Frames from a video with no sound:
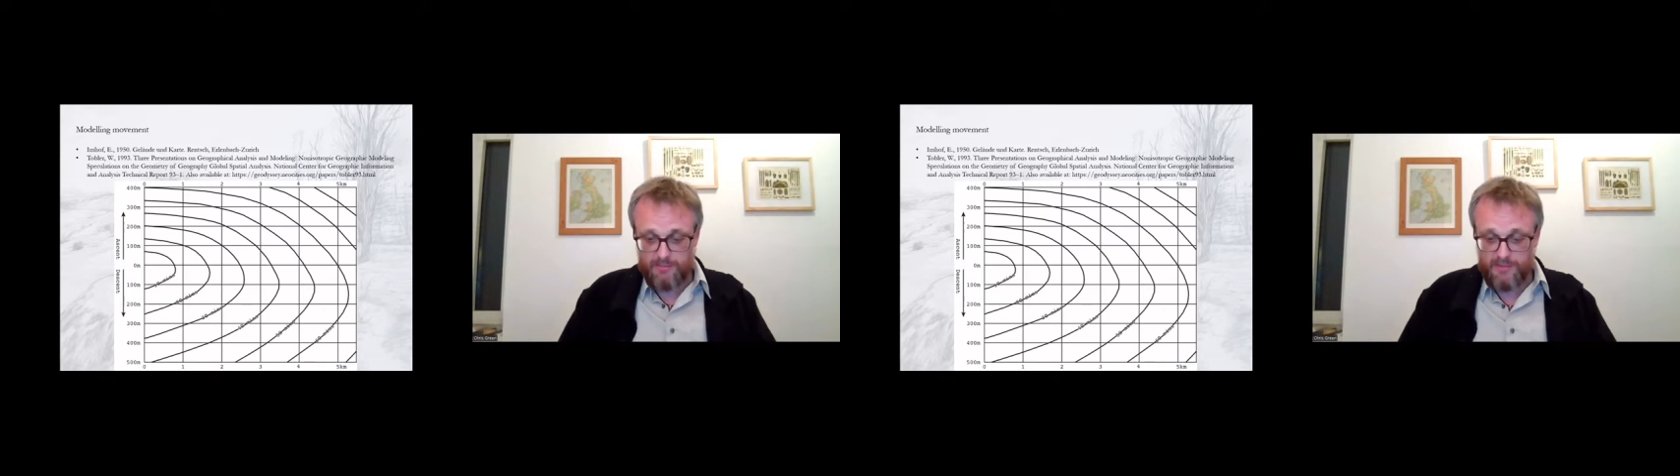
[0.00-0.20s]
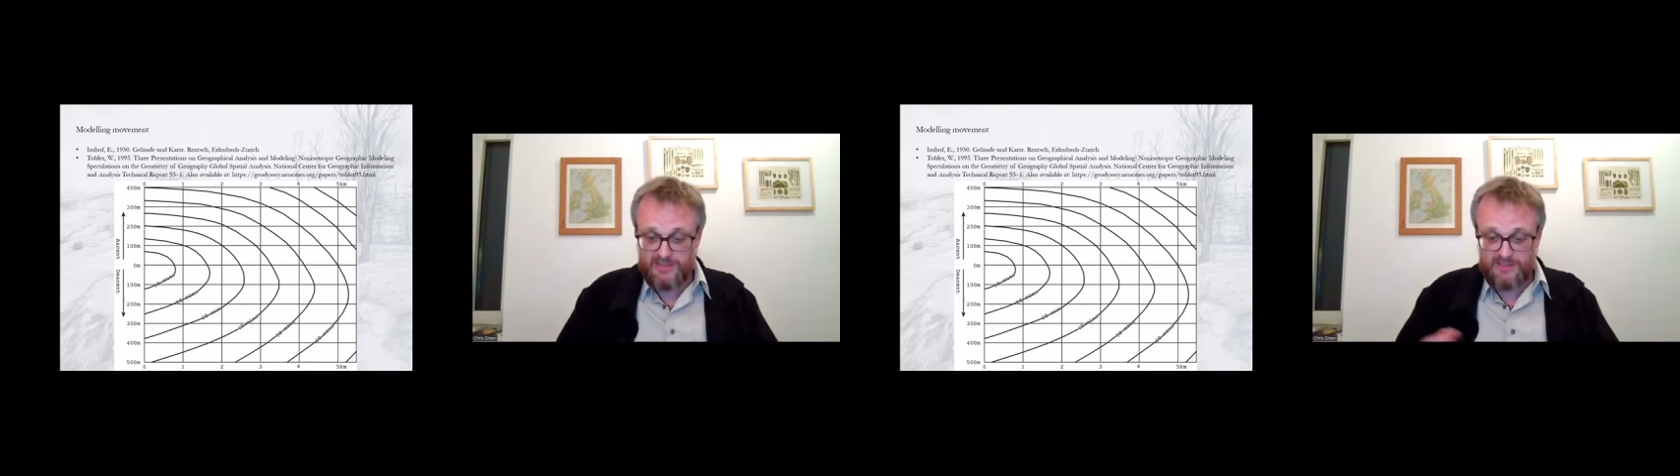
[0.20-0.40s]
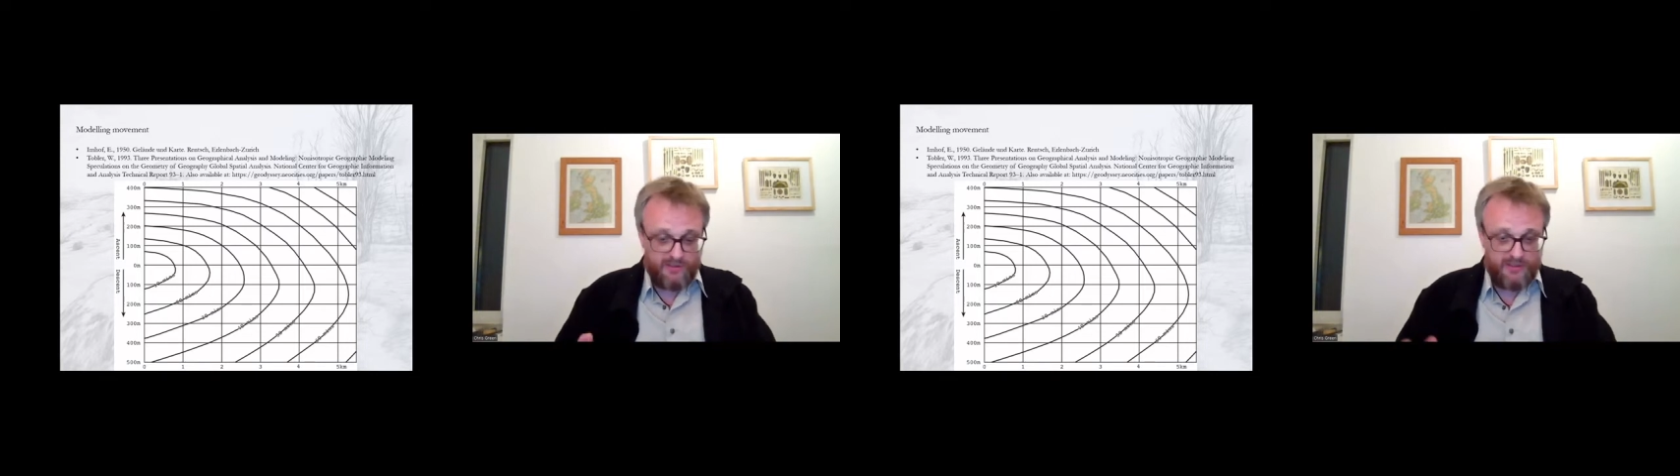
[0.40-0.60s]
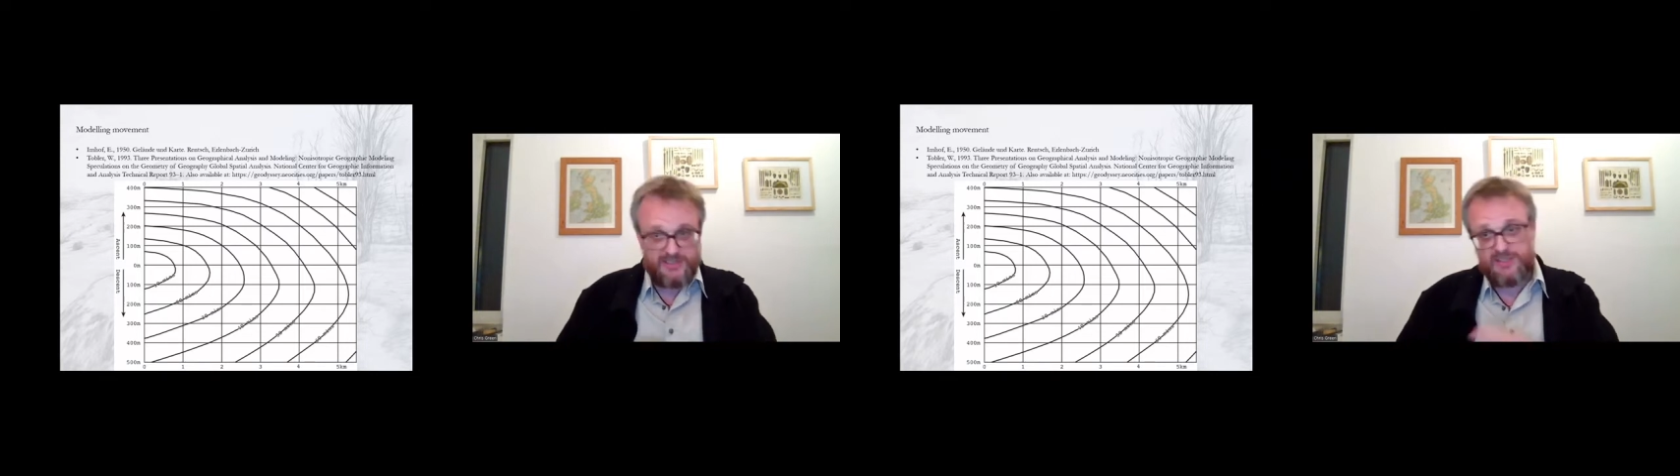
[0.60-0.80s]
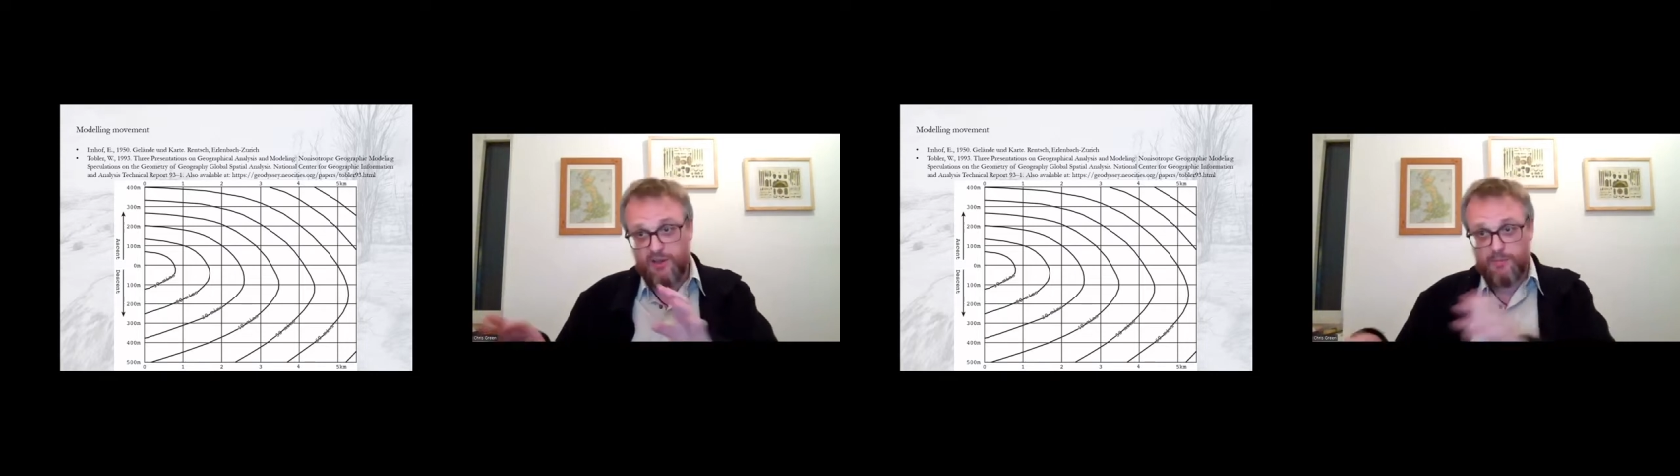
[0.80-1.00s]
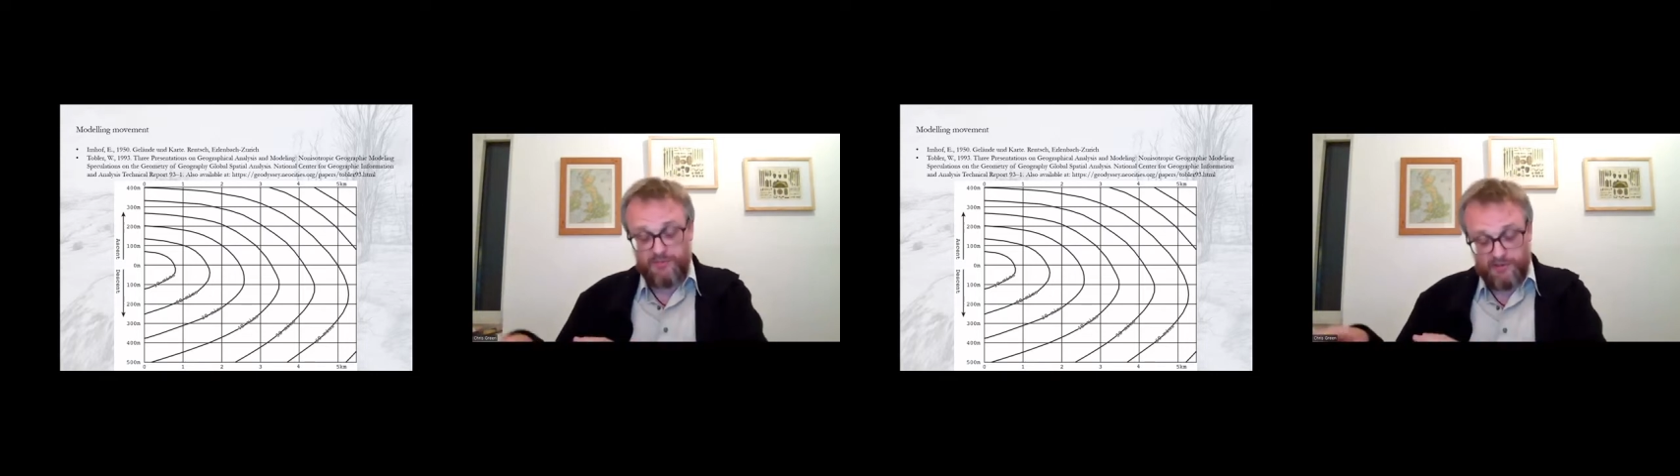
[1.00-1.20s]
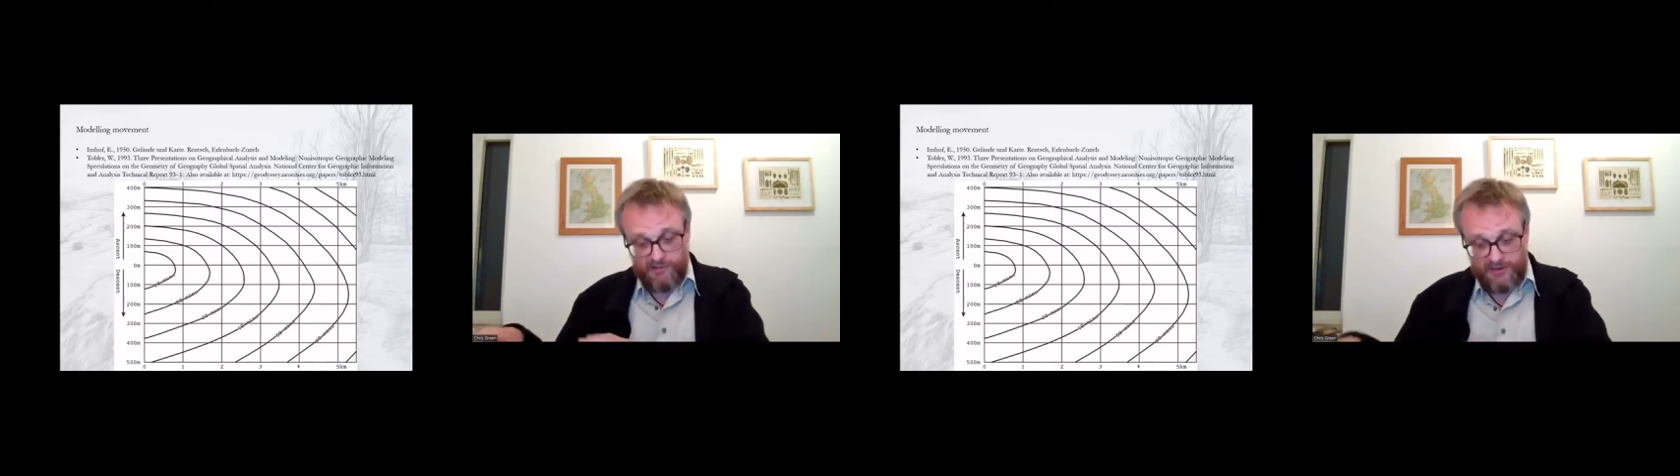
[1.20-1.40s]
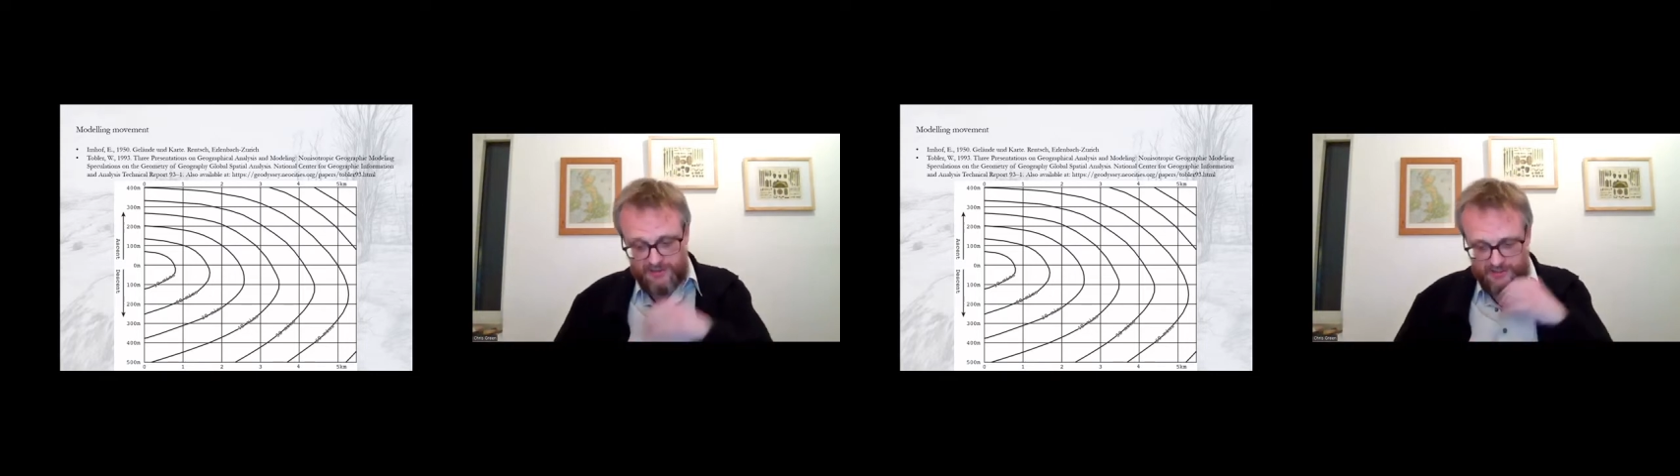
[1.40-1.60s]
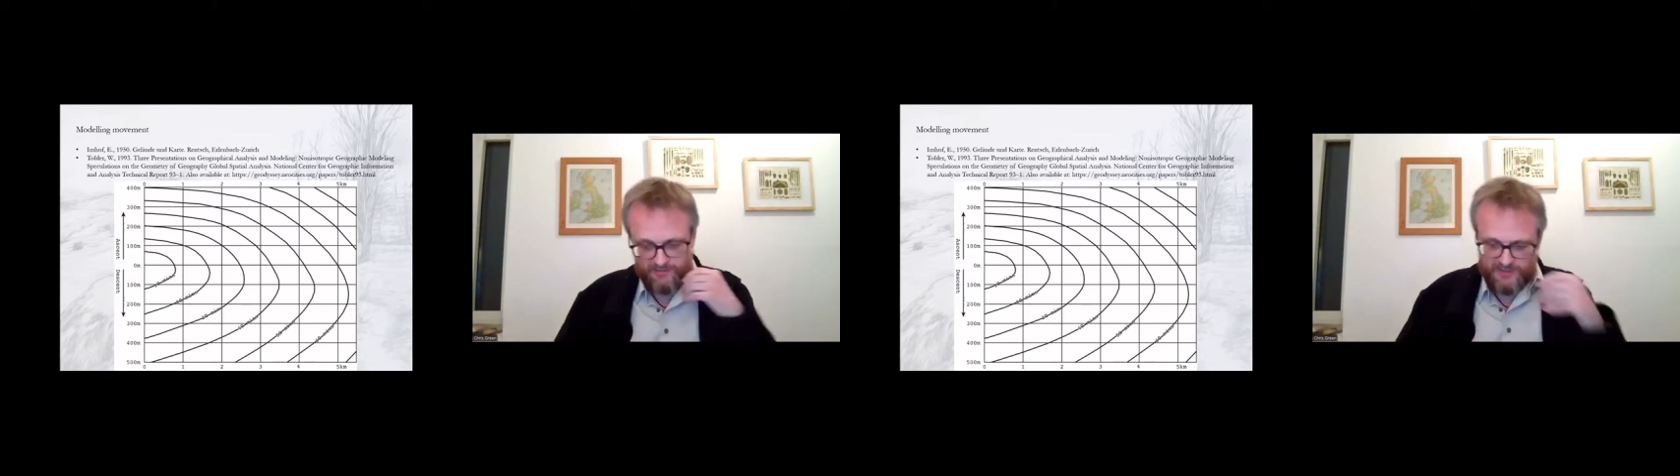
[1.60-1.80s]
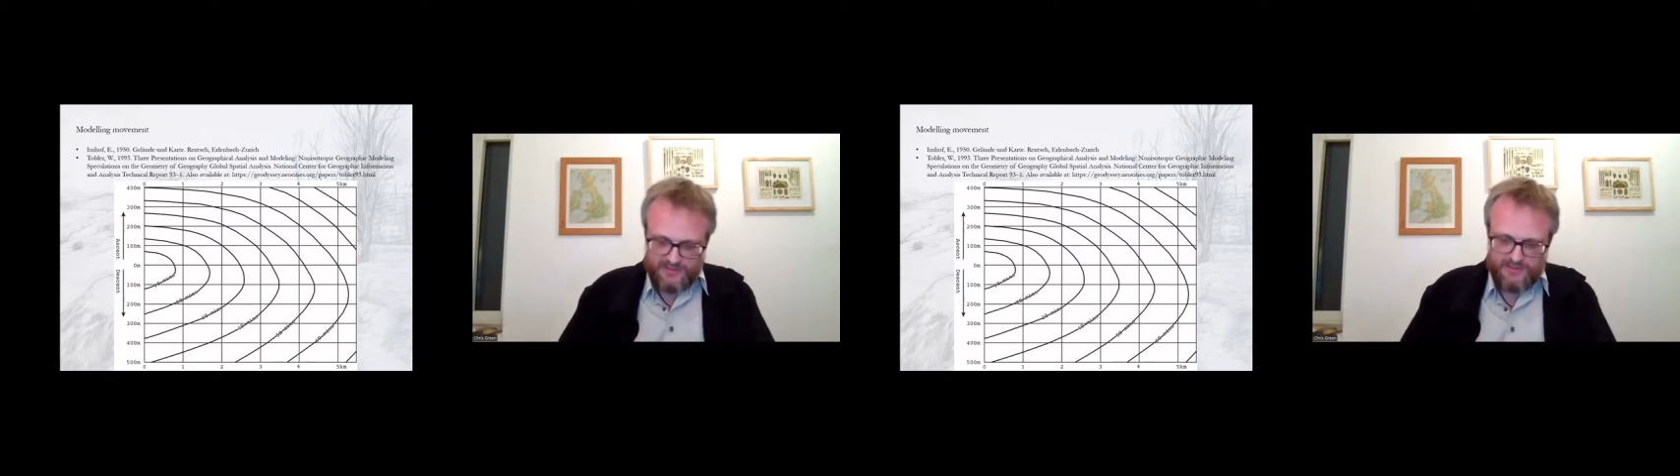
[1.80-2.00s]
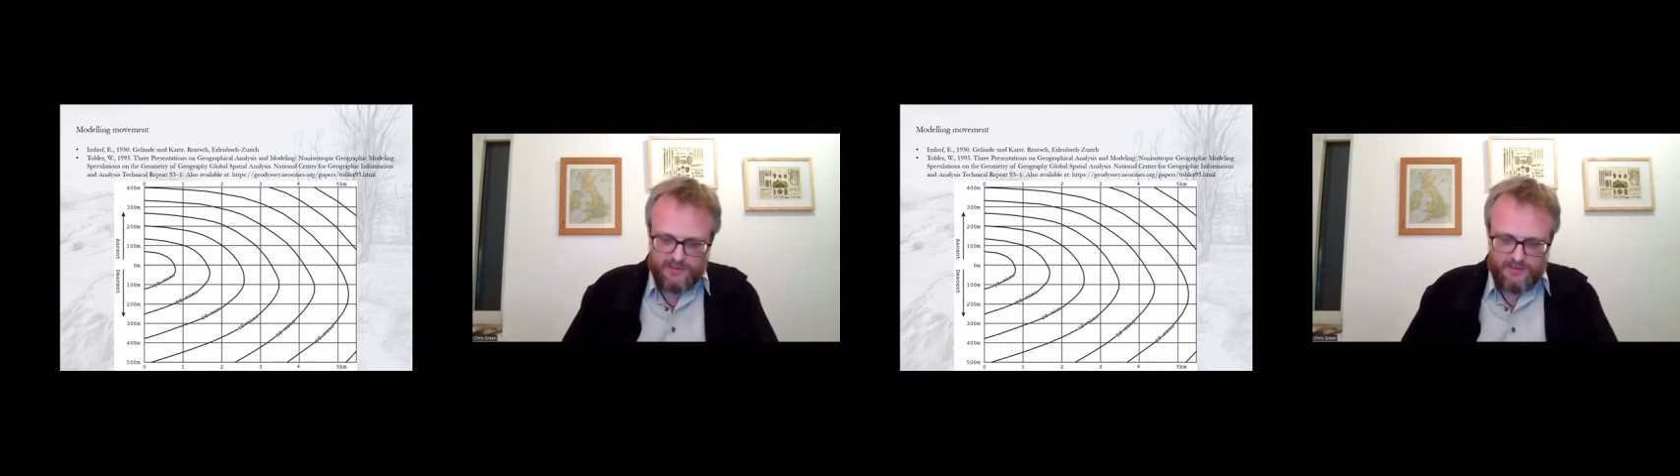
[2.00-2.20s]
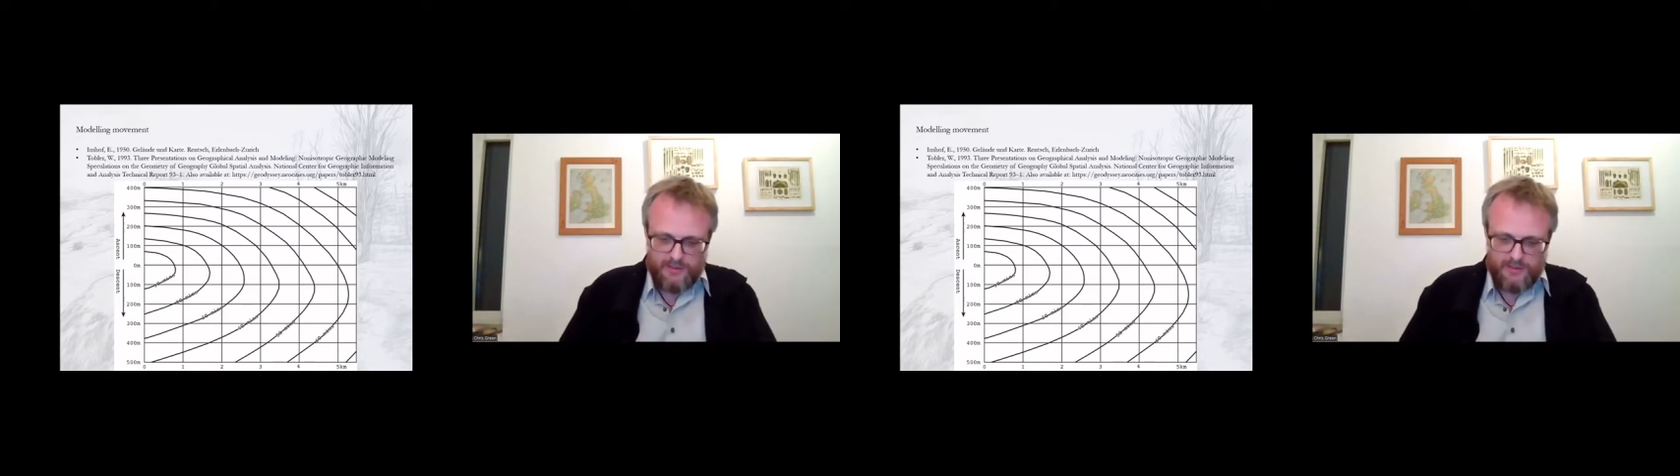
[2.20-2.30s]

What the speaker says: based on the slope of the ground surface,